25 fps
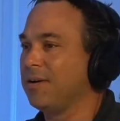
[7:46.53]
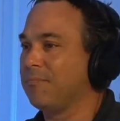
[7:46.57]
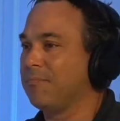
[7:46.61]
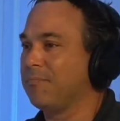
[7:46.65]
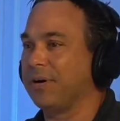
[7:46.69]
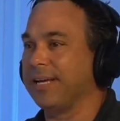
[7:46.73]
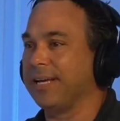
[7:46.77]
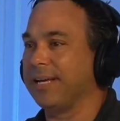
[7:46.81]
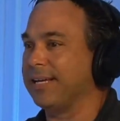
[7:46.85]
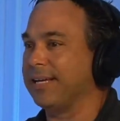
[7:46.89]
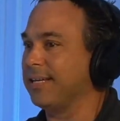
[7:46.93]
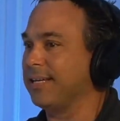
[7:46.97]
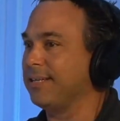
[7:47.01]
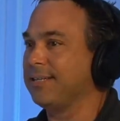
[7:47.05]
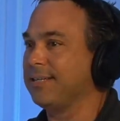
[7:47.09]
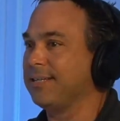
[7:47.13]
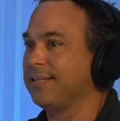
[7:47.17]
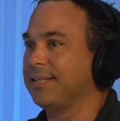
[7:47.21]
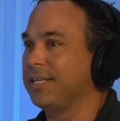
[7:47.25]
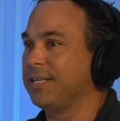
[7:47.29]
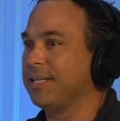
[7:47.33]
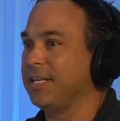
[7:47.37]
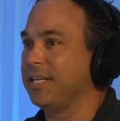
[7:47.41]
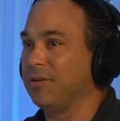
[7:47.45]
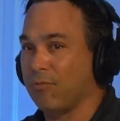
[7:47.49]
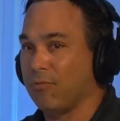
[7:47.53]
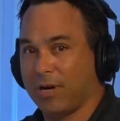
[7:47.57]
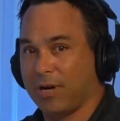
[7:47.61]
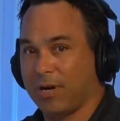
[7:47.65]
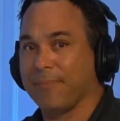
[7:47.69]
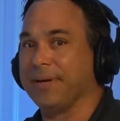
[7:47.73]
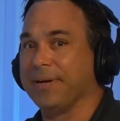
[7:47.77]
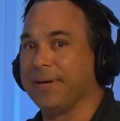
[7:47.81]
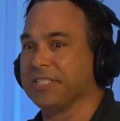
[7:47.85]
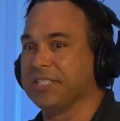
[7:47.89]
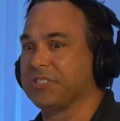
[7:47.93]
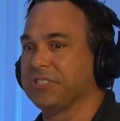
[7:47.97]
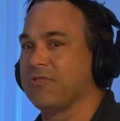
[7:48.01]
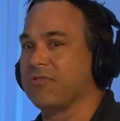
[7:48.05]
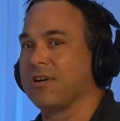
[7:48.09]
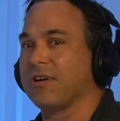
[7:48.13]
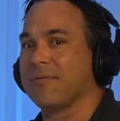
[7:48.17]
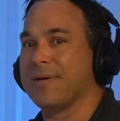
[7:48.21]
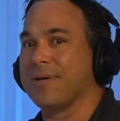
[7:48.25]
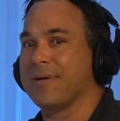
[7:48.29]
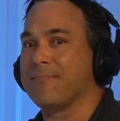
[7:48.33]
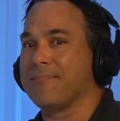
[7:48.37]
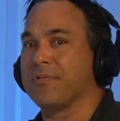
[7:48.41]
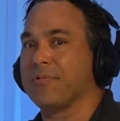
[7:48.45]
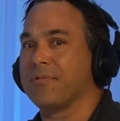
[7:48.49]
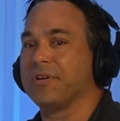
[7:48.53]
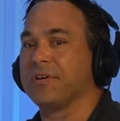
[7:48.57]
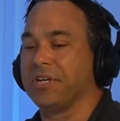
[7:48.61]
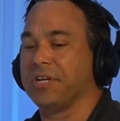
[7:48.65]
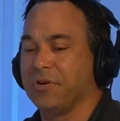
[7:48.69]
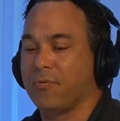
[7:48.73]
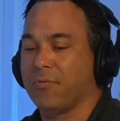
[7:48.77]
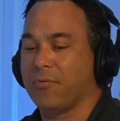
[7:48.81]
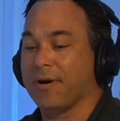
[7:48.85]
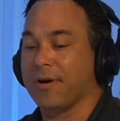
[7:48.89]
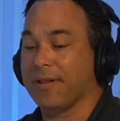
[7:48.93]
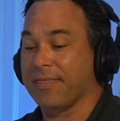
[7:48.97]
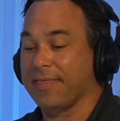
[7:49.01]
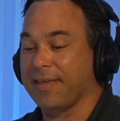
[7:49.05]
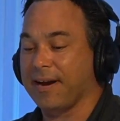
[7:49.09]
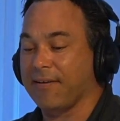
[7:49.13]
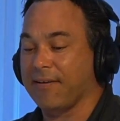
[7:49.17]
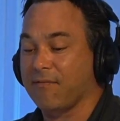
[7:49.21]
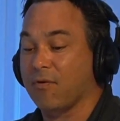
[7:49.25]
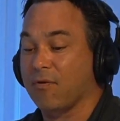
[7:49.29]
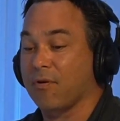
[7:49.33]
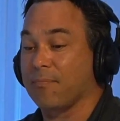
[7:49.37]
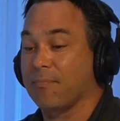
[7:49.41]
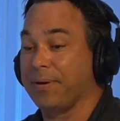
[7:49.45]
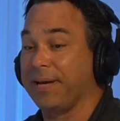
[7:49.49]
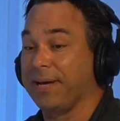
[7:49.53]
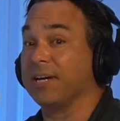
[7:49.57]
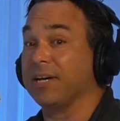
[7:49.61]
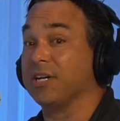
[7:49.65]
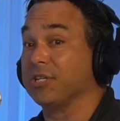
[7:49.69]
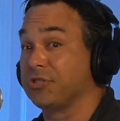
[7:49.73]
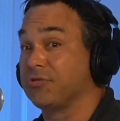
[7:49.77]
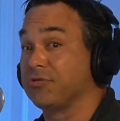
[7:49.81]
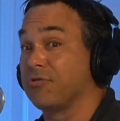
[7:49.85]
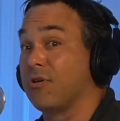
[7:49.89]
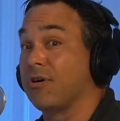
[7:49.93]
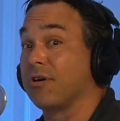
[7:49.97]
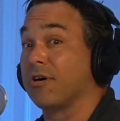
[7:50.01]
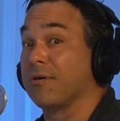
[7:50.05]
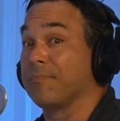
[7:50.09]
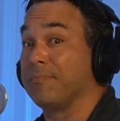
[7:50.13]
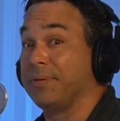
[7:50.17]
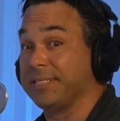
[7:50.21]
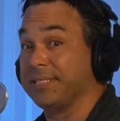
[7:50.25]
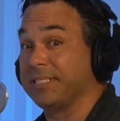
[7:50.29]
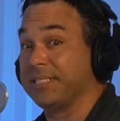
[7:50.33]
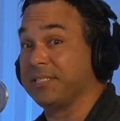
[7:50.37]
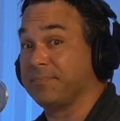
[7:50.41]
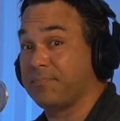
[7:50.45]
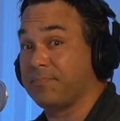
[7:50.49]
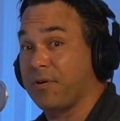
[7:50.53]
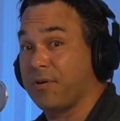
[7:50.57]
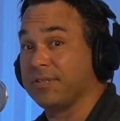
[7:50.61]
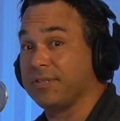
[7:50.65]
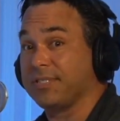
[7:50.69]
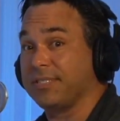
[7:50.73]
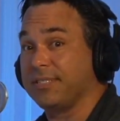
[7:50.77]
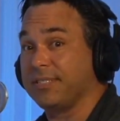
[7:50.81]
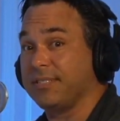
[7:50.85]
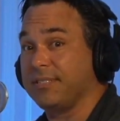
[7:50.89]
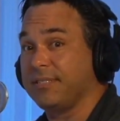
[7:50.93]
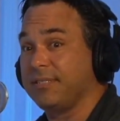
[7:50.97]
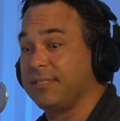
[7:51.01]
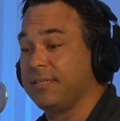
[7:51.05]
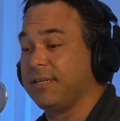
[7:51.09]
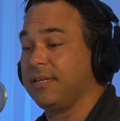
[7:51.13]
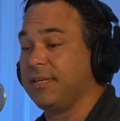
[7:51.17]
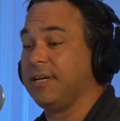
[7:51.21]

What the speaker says: But you want to be a stronger member. You want to therefore be a stronger business person.